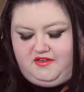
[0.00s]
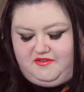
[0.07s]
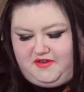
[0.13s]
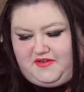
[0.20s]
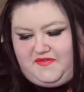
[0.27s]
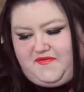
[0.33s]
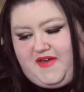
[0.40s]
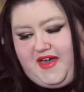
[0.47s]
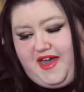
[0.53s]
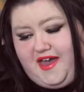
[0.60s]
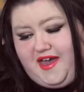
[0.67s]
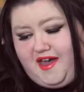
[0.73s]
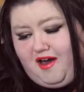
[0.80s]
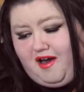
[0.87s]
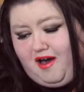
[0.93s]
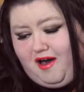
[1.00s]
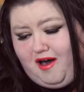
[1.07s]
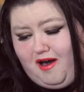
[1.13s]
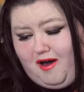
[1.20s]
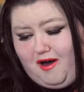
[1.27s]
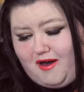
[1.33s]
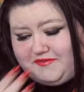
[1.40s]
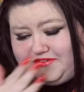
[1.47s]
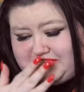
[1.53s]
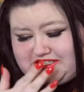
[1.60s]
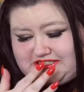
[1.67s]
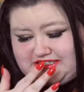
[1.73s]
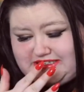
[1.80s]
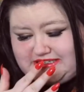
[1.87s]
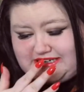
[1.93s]
Oh, I've
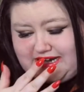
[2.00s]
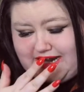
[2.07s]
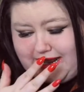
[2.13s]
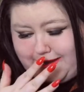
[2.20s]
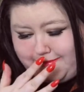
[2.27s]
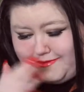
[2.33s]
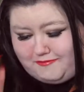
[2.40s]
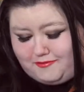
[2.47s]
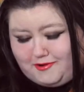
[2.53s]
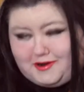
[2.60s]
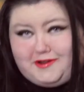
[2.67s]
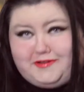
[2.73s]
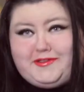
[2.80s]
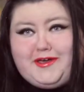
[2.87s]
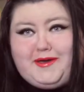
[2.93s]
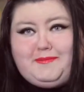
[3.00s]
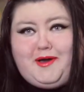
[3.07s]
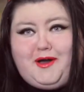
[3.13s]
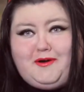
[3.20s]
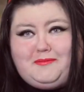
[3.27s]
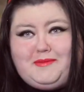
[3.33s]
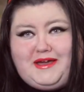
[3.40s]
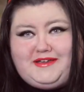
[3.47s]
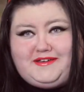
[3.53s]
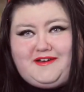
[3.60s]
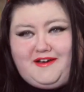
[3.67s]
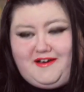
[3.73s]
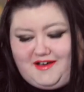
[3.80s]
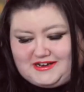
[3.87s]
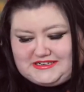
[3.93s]
just seen the name of one of them. Oh my
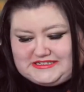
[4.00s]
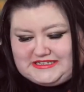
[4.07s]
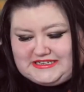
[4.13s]
god.